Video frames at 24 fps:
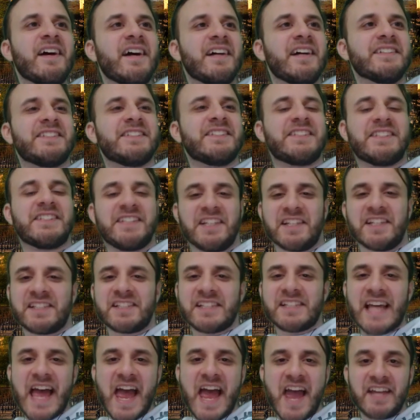
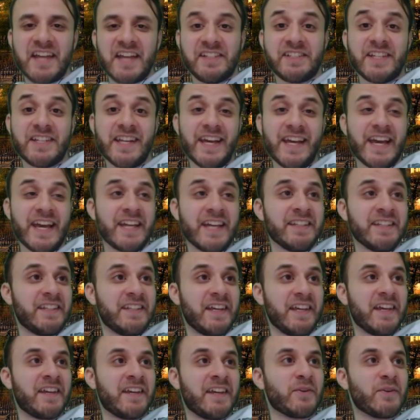She's actually a
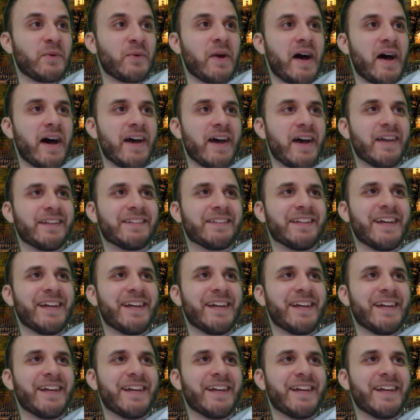dick, right?